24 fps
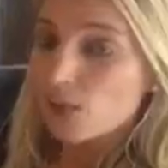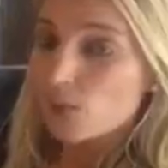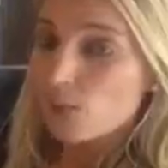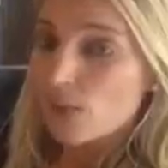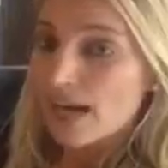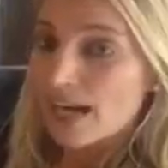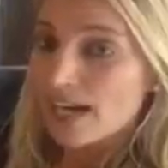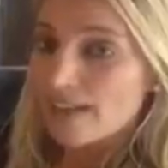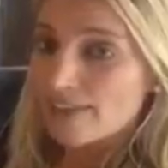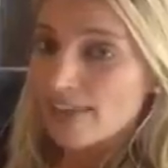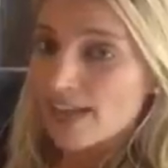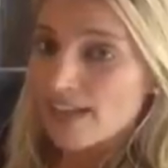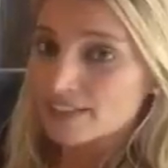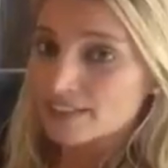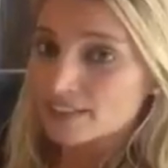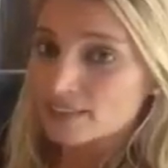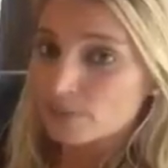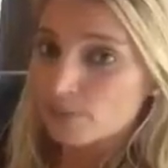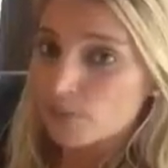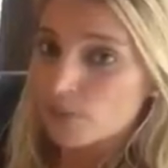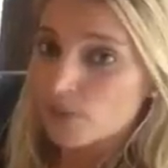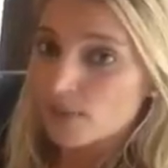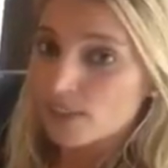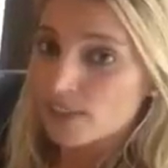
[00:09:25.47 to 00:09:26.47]
away that
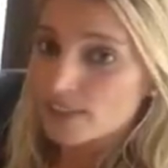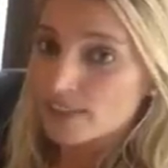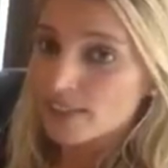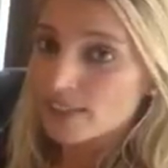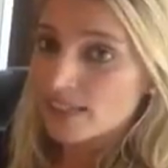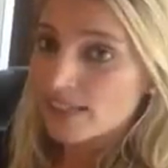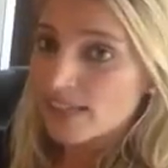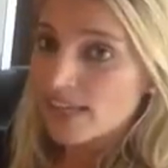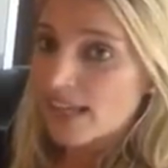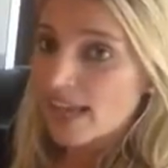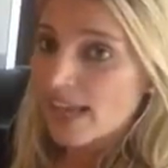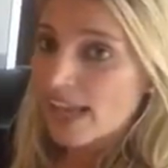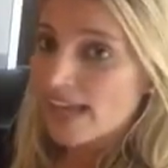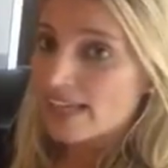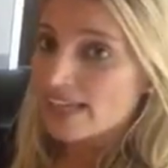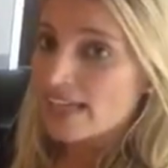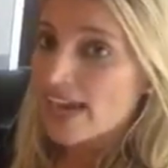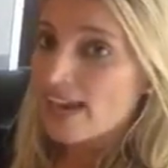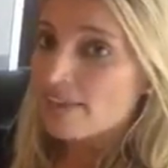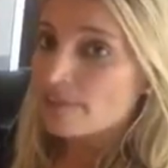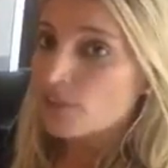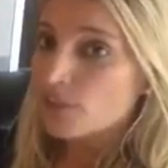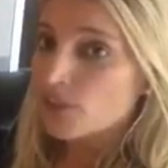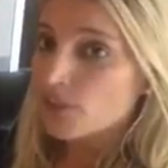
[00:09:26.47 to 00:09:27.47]
support and
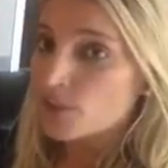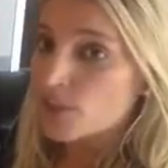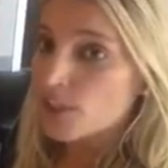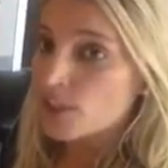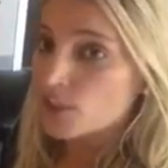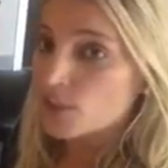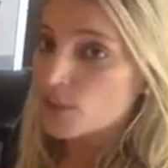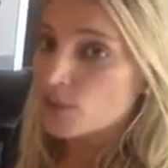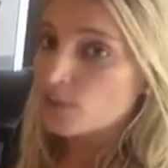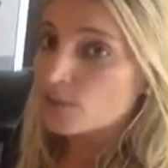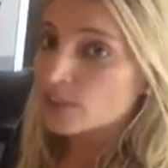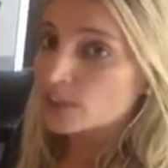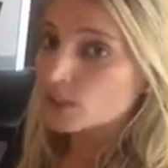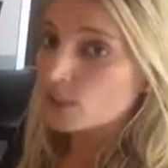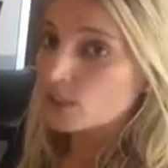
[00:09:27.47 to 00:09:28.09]
have her just do a